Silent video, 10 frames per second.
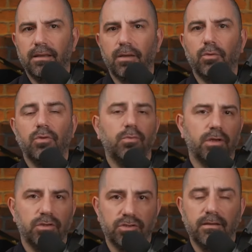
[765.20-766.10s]
able to
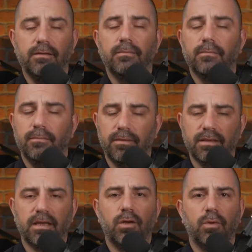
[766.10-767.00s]
reach
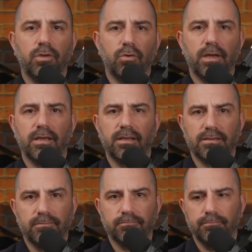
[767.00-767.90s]
later when you're
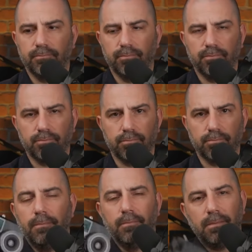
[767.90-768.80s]
editing.
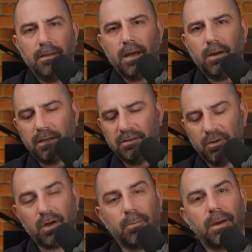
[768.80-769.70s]
Now let's
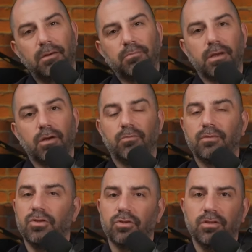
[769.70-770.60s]
talk about the video
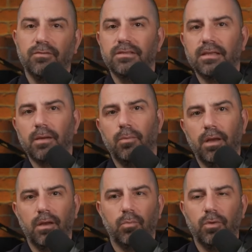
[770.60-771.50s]
features of this
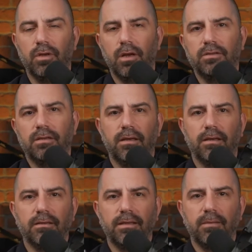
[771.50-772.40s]
camera, which honestly,
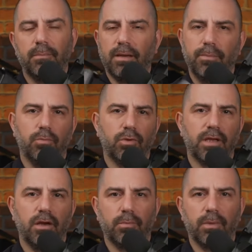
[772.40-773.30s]
not many people
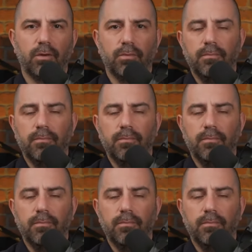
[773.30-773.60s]
care about.